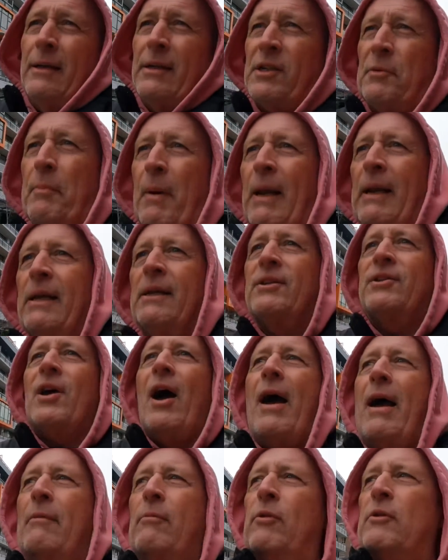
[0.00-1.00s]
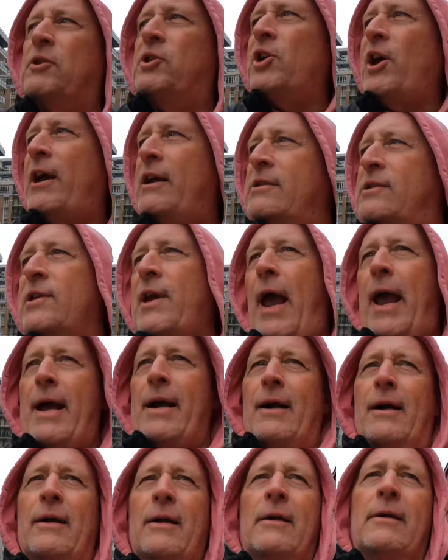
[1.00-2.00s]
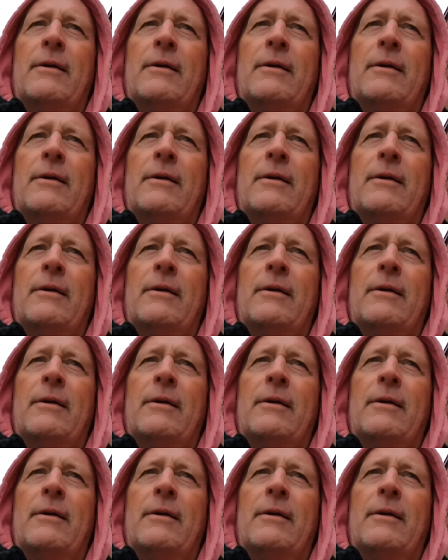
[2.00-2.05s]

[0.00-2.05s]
Spending time with Jay Zhang.